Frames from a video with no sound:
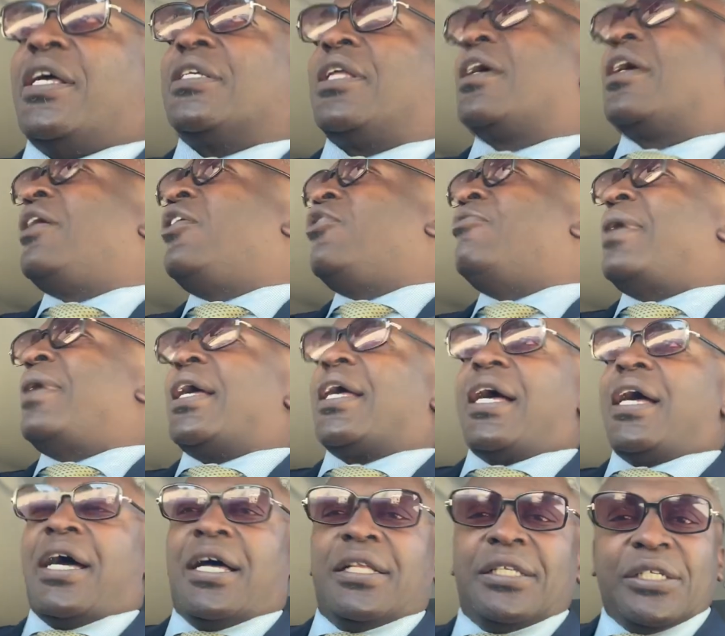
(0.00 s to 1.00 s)
I'm like, oh my
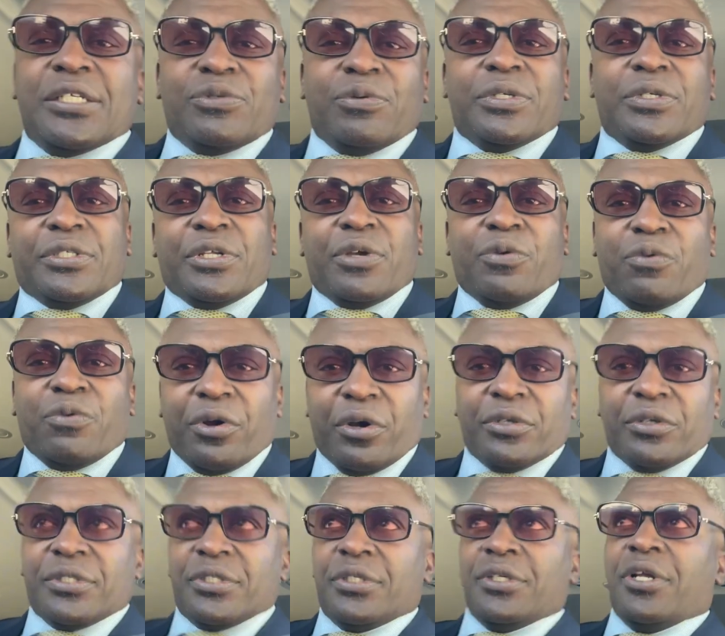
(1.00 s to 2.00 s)
God, this was the
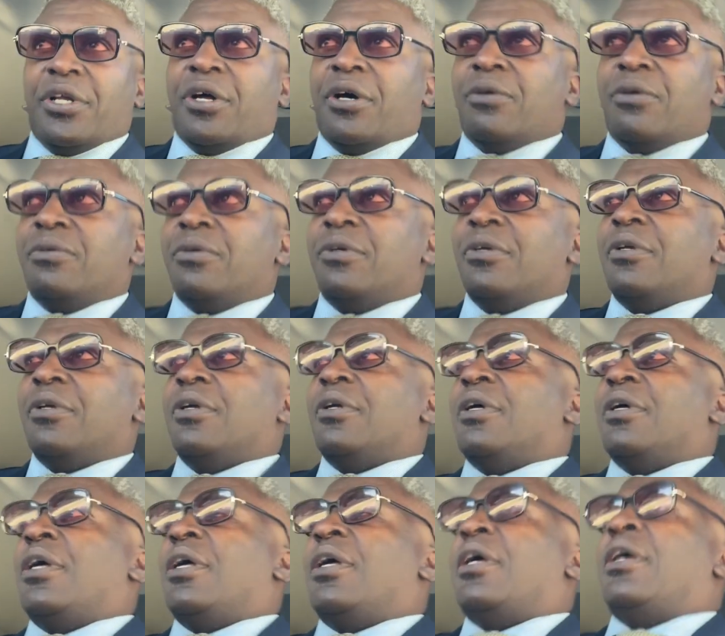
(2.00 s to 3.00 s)
worst, you know.
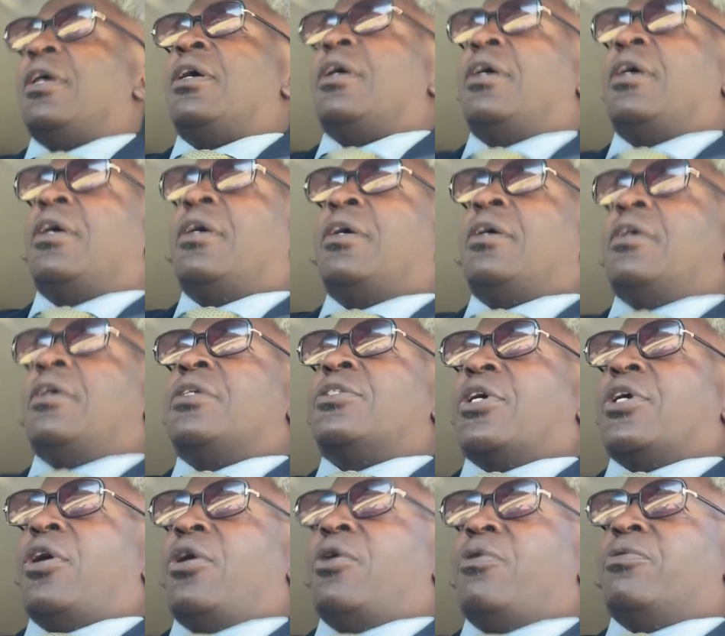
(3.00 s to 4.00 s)

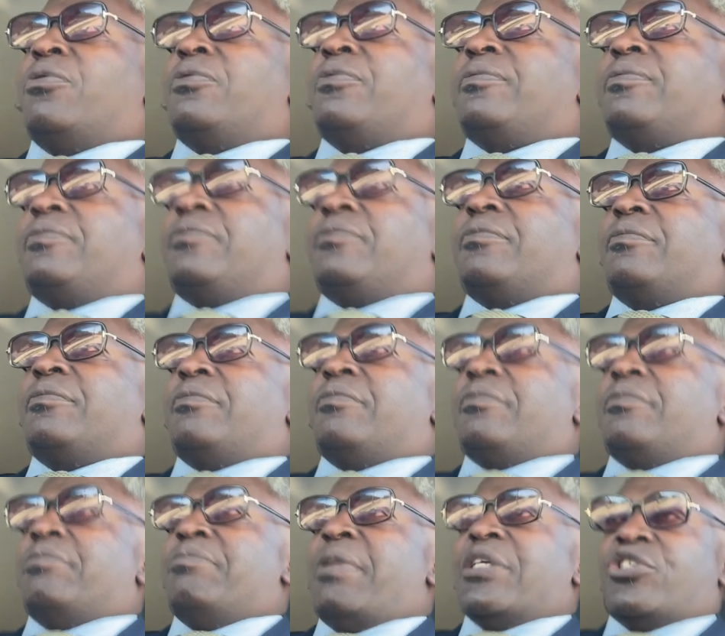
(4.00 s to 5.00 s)
So
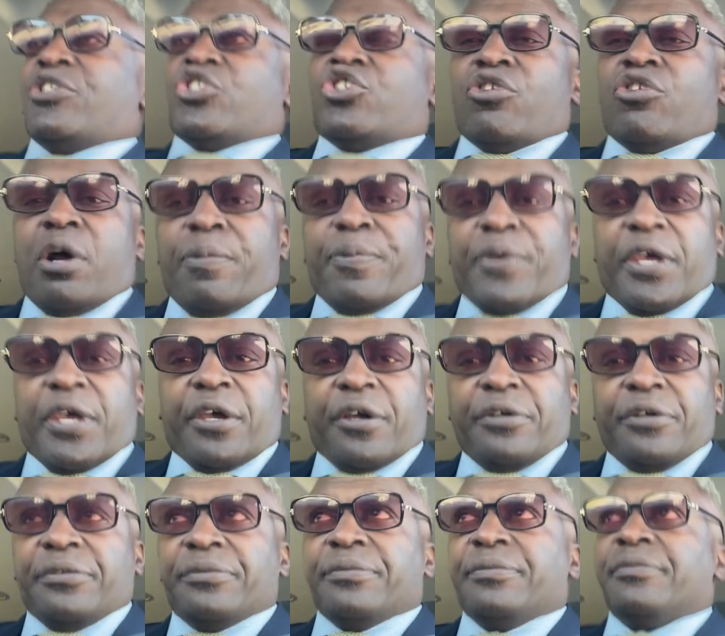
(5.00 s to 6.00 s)
Mister Trump
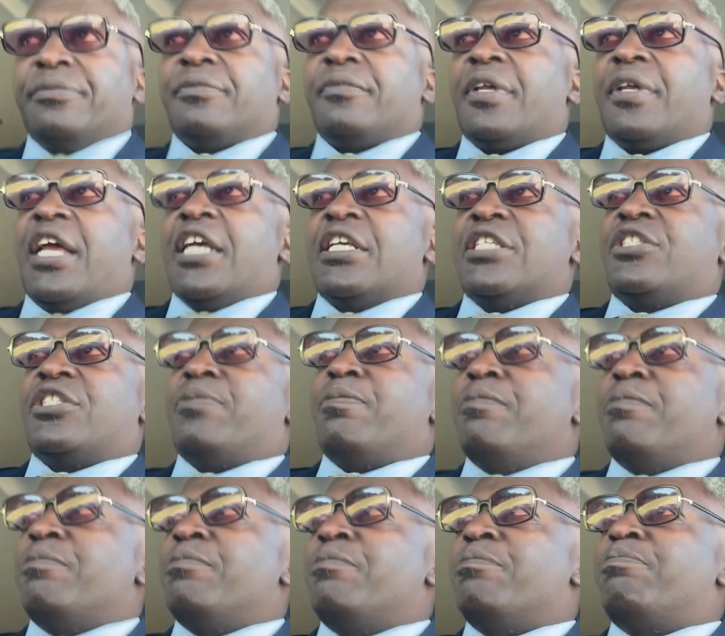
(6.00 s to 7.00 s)
here is
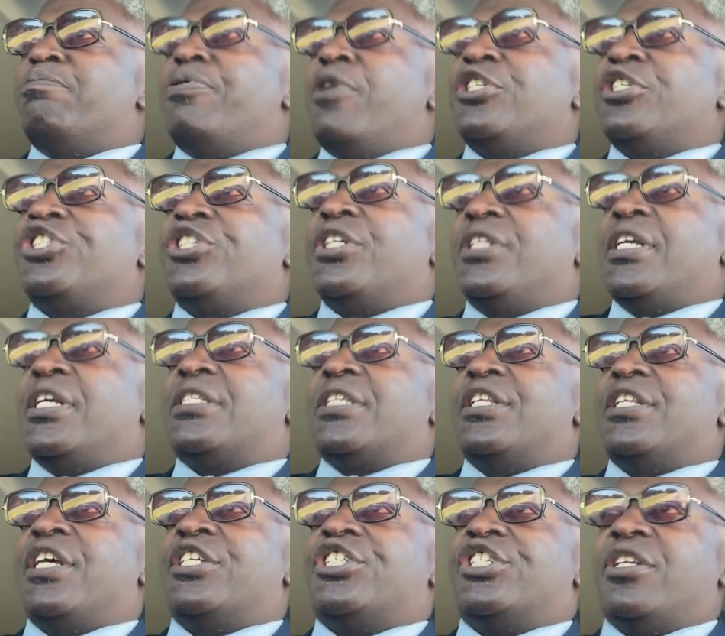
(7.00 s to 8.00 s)
pushing this
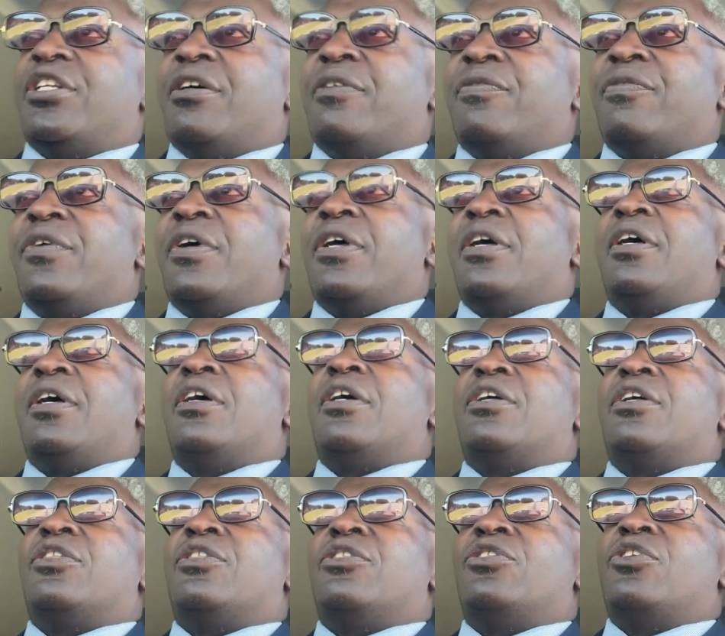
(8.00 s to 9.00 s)
initiative,
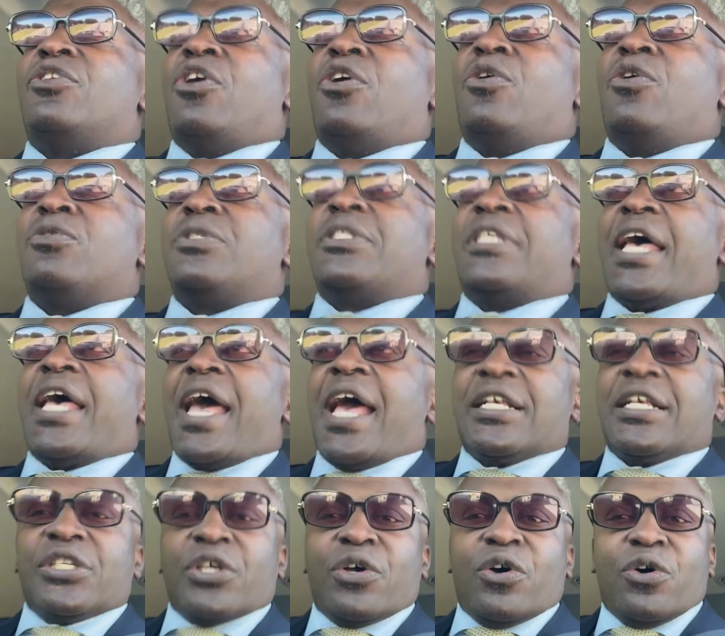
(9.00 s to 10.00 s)
no
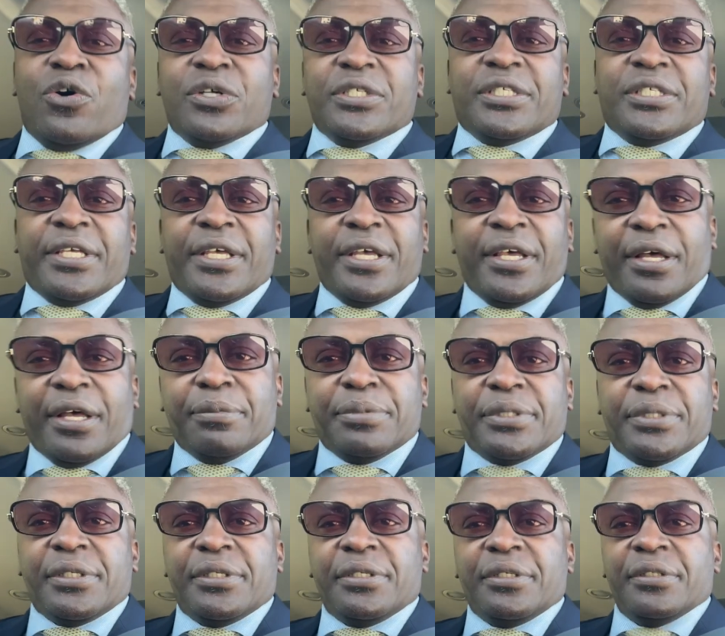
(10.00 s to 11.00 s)
tax on
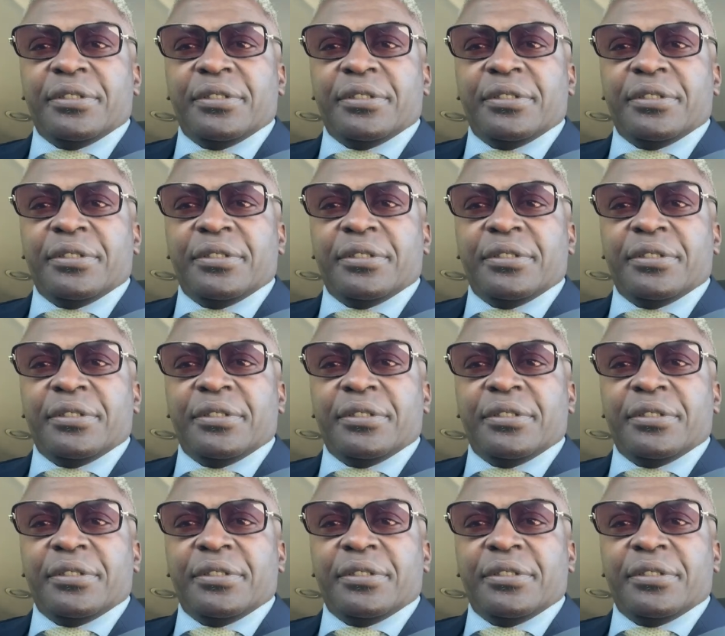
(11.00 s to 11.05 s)
tips.